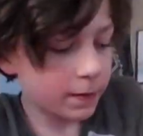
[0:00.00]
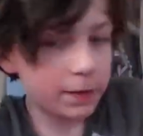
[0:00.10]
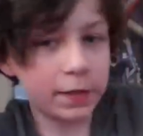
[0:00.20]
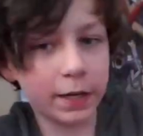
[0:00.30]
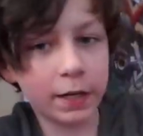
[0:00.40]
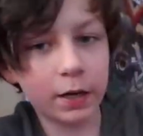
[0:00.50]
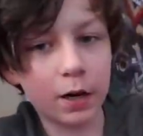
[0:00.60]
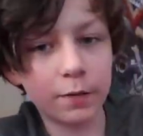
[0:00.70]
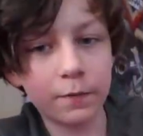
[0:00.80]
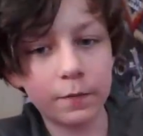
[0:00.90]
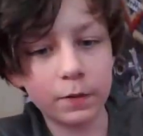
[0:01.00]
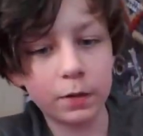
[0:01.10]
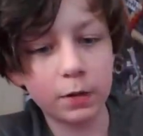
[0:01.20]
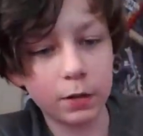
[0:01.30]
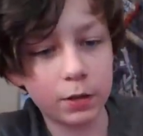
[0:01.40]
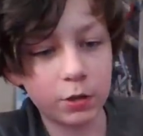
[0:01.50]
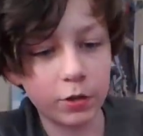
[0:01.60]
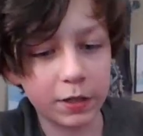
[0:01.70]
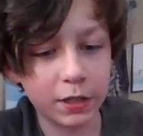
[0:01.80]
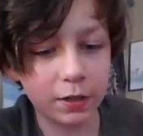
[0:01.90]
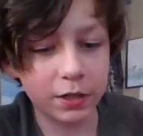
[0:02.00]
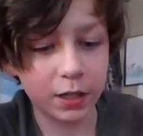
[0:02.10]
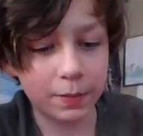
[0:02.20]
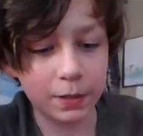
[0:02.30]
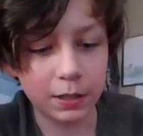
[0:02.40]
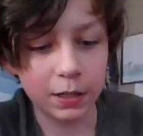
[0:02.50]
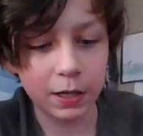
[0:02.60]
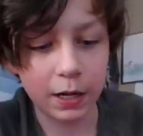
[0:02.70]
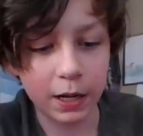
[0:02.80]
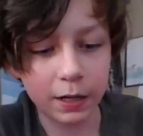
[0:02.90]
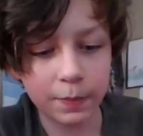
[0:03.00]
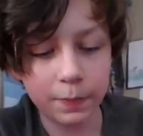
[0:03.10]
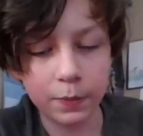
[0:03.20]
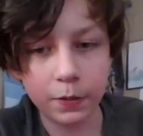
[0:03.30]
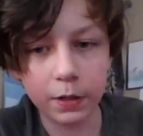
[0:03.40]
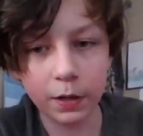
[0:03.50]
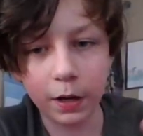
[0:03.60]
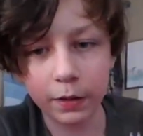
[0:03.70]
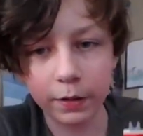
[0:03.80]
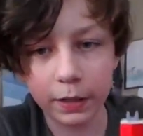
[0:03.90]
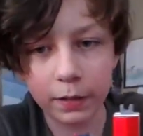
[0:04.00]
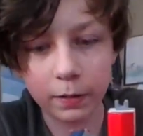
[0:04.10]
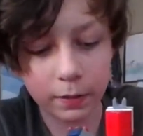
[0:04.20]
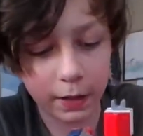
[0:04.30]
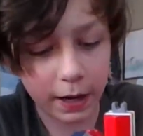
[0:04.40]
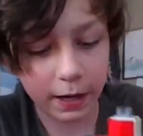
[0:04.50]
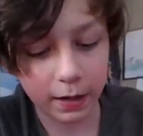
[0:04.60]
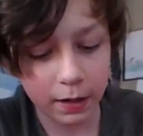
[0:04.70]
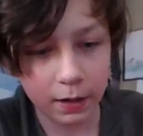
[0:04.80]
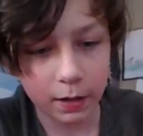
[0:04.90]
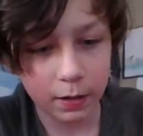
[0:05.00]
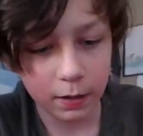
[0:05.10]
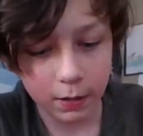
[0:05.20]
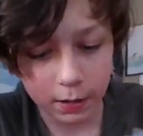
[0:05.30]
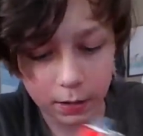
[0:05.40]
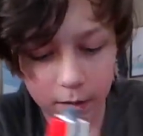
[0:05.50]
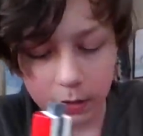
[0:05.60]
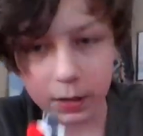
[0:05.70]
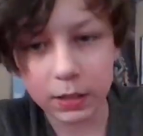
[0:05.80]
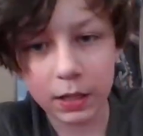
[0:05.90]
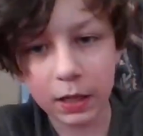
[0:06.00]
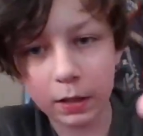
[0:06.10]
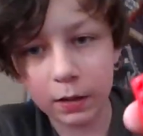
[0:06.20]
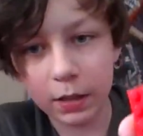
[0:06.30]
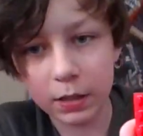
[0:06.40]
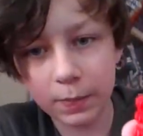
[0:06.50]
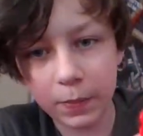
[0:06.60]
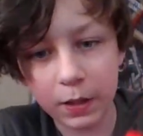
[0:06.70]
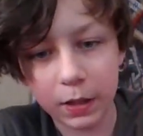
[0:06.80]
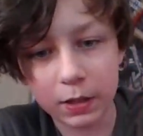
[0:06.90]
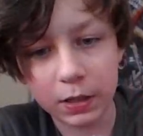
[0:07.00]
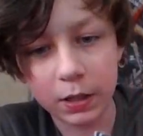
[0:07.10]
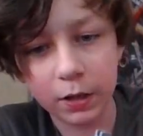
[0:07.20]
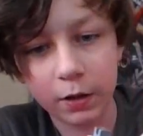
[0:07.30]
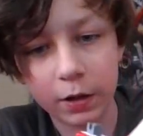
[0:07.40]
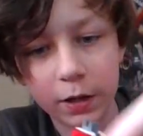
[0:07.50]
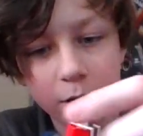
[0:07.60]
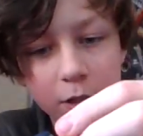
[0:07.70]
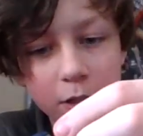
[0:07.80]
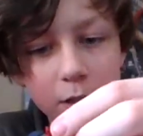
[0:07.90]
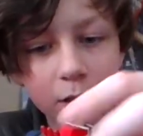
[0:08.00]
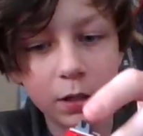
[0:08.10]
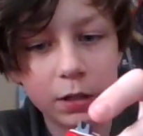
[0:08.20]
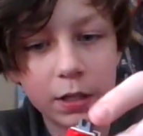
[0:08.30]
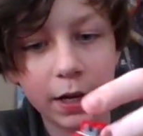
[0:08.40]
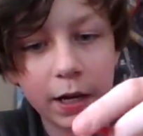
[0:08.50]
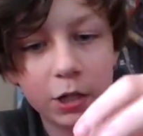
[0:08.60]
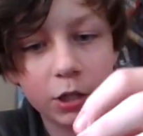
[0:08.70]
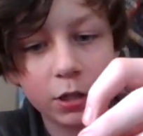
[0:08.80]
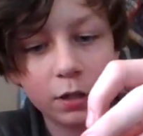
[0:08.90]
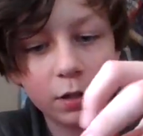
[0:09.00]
Take off the Triceratops' neck, put it on like that. Then take this piece here and just attach it